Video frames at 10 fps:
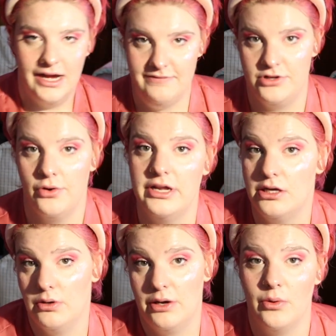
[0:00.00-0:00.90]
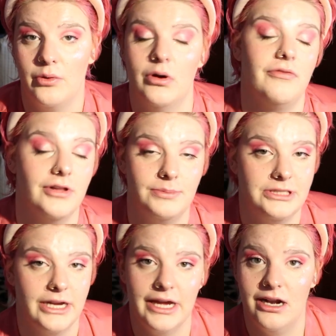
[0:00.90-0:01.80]
I have no idea what I want to wear for
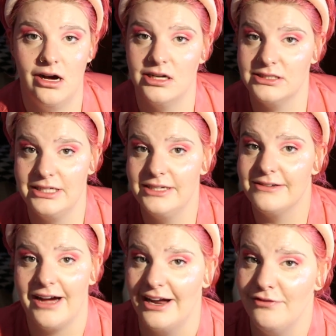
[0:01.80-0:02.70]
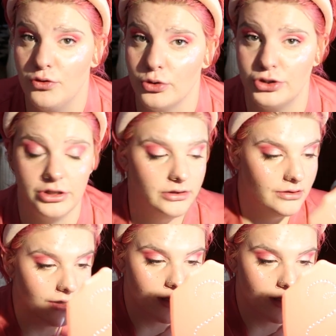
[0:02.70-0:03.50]
lipstick, and honestly, kind of crucial.